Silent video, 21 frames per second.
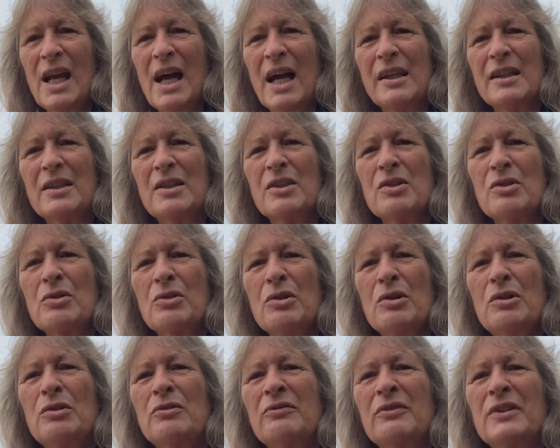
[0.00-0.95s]
And it's so
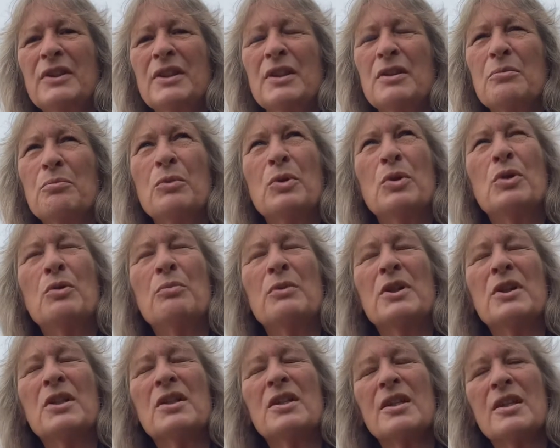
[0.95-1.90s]
lovely at the
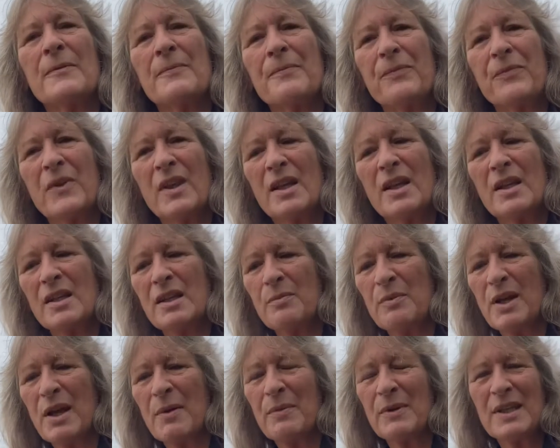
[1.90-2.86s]
moment to
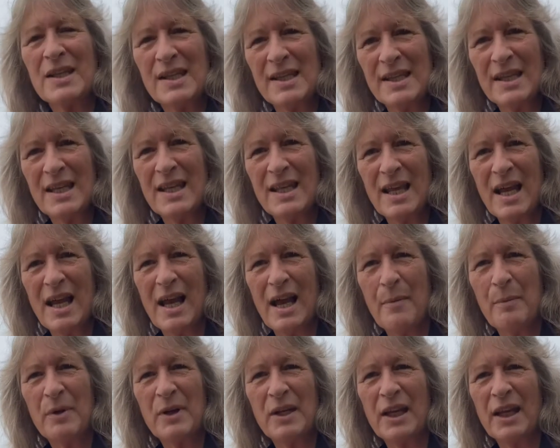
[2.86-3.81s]
be able to see that
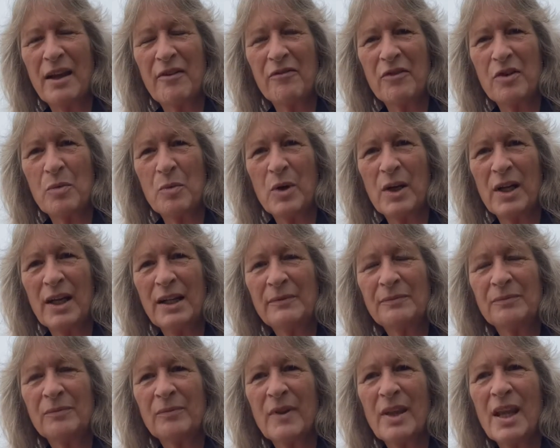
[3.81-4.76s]
happening everywhere.
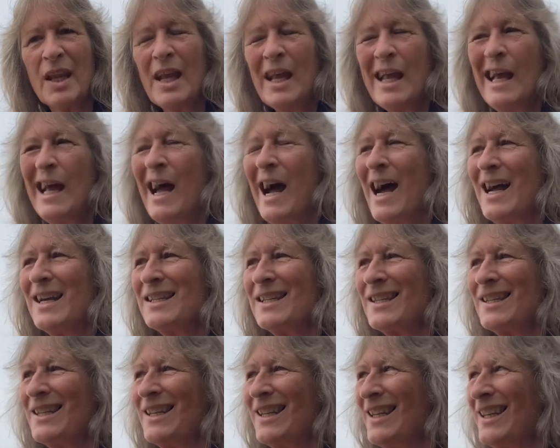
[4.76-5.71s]
I
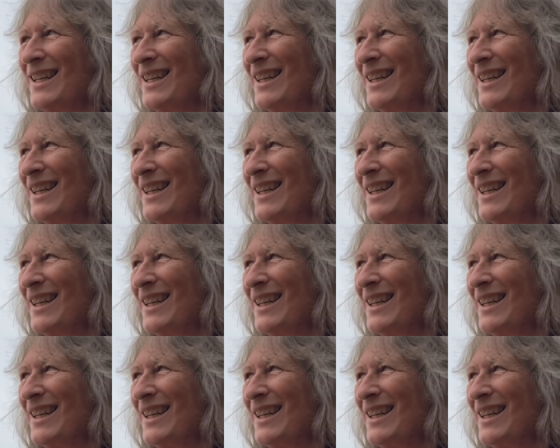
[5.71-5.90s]
see